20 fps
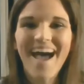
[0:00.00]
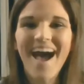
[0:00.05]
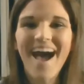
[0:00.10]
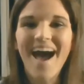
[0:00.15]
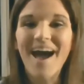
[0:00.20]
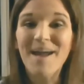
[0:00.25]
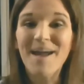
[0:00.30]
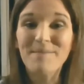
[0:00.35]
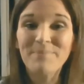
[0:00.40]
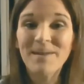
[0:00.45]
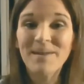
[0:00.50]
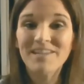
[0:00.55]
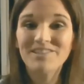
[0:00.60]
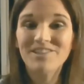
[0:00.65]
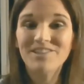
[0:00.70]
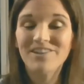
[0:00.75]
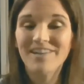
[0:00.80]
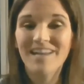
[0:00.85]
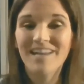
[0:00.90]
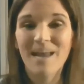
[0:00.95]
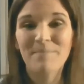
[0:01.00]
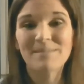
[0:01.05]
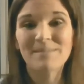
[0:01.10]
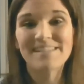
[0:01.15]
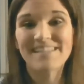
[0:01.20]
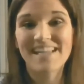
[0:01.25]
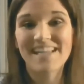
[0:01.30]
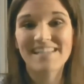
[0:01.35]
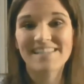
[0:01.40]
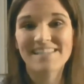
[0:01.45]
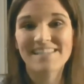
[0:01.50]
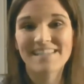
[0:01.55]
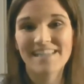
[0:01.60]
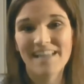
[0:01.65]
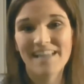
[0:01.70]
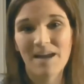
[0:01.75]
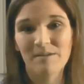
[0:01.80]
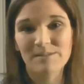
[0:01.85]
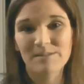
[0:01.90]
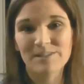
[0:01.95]
I'm Paige Hook, and I'm a state and city
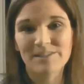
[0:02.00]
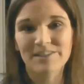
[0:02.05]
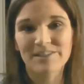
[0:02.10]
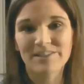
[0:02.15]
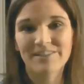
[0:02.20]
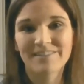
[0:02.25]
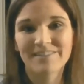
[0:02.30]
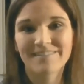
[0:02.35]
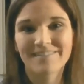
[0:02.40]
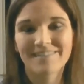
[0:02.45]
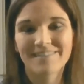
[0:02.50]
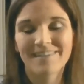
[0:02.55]
councilor.